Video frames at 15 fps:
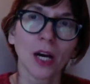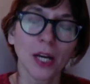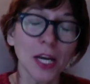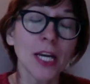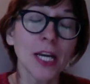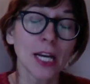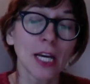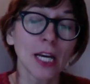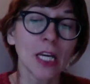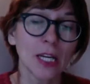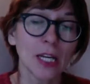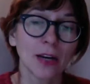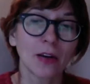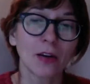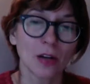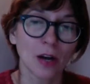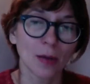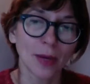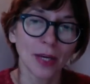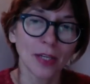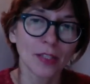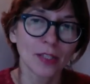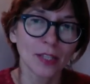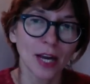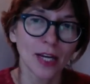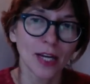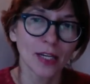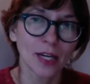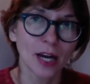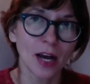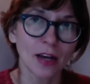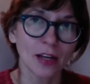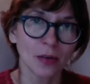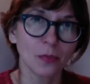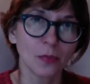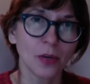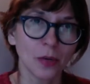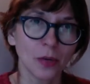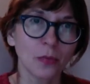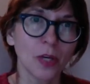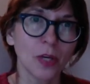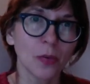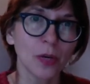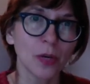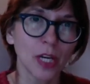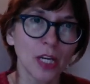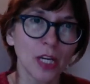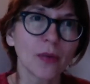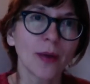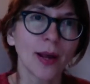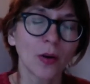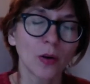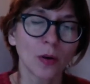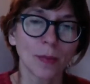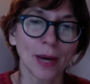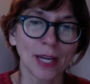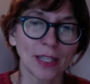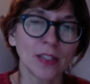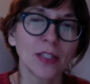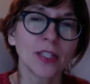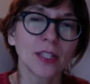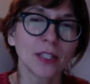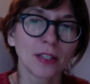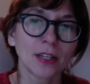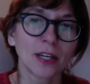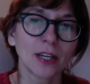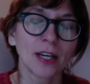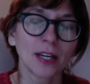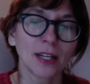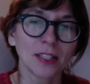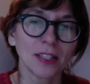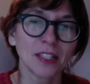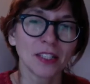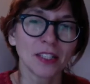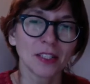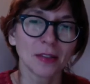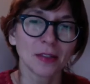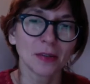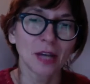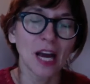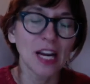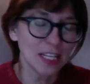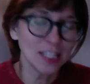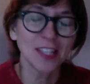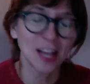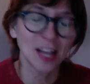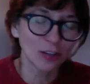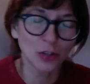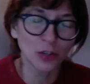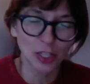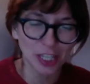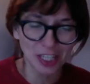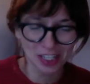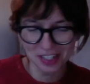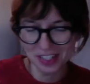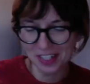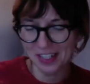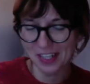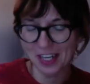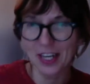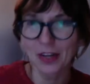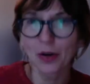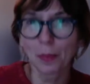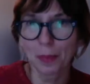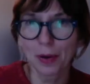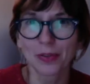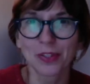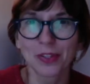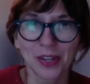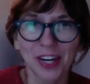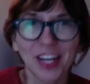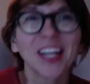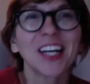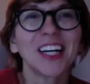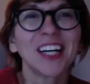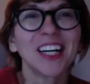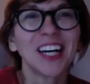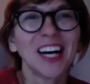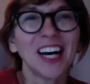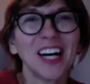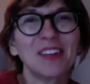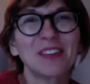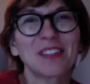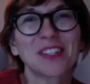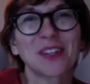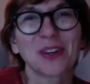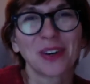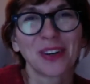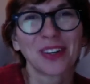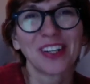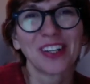in economics, and we really recommend this, and it's actually compulsory. So